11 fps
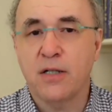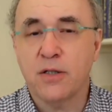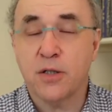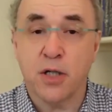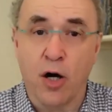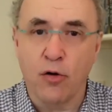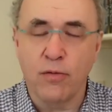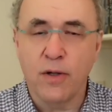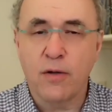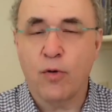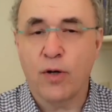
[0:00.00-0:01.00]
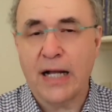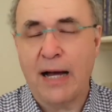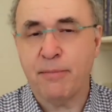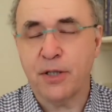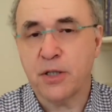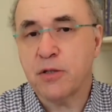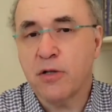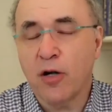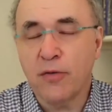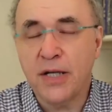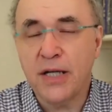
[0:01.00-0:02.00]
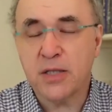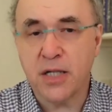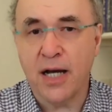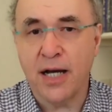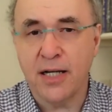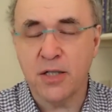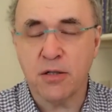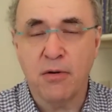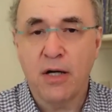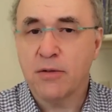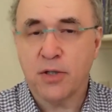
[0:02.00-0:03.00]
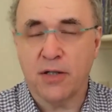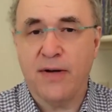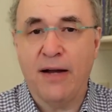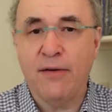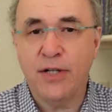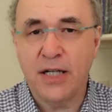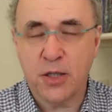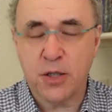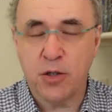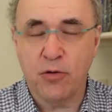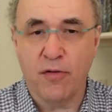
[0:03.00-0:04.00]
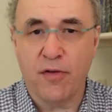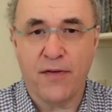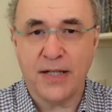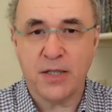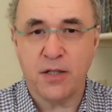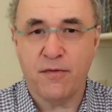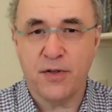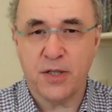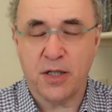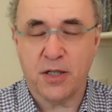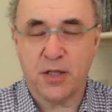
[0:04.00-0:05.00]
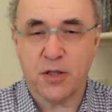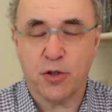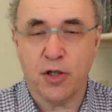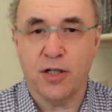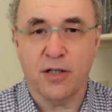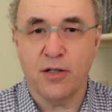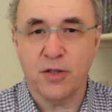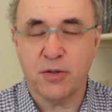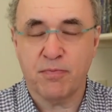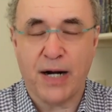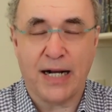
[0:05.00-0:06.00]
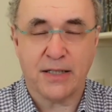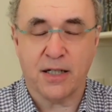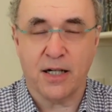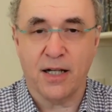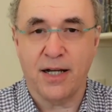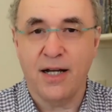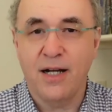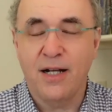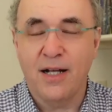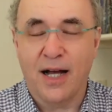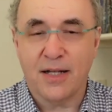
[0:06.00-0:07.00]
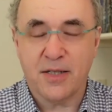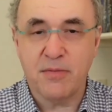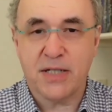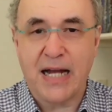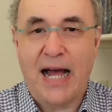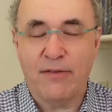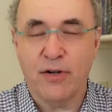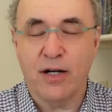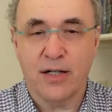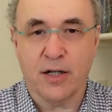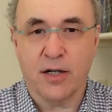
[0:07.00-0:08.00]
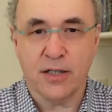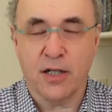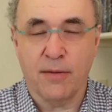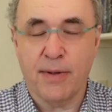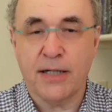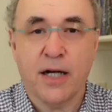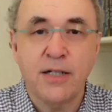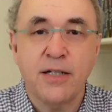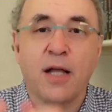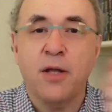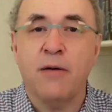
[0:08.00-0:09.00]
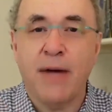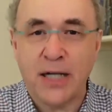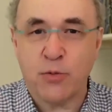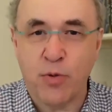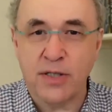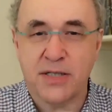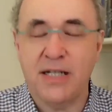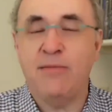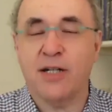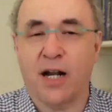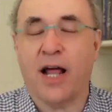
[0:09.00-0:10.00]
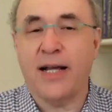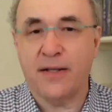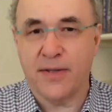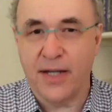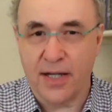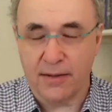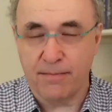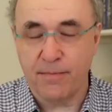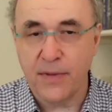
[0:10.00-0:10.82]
So what happens? You know, these days, sort of every issue of the fancy physics journals practically seems to have a, an article about another Maxwell's demon like thing.